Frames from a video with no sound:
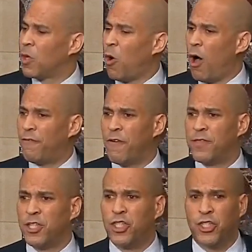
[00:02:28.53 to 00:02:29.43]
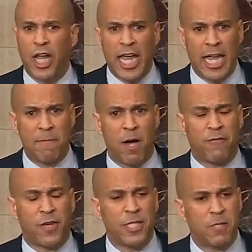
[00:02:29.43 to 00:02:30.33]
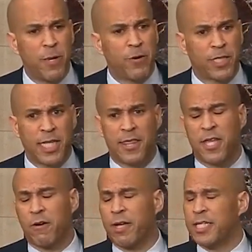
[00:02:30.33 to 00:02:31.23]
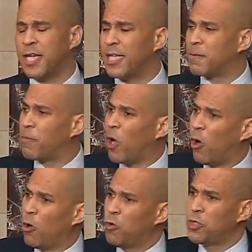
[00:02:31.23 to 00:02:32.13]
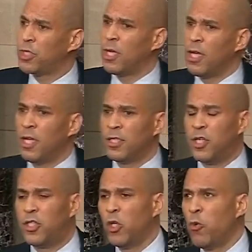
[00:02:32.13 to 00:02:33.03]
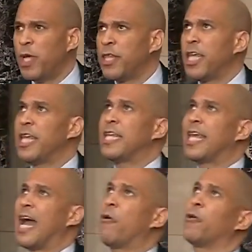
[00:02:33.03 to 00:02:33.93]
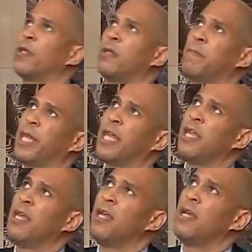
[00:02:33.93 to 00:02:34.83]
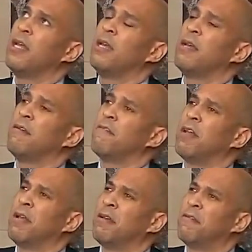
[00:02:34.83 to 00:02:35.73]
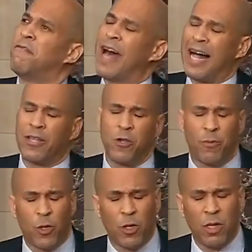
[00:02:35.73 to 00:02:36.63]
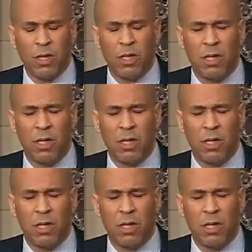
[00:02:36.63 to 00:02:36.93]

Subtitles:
off of the shame of conspiracy theories as opposed to doing the incalculably valuable,